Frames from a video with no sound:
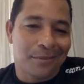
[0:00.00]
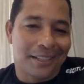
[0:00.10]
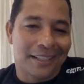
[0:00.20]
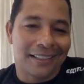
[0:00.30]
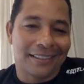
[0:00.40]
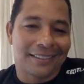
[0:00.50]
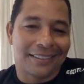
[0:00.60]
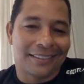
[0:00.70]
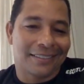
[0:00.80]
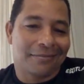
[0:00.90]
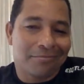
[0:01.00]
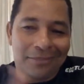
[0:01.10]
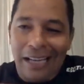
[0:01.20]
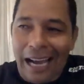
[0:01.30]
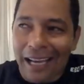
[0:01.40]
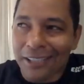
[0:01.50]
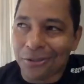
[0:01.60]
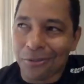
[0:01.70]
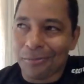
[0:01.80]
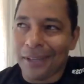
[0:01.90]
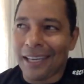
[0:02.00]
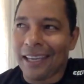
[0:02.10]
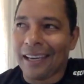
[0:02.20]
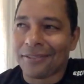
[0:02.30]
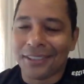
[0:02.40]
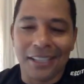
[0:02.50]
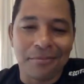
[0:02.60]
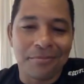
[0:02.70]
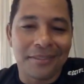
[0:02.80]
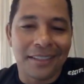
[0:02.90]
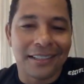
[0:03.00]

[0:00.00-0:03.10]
Because as you may have seen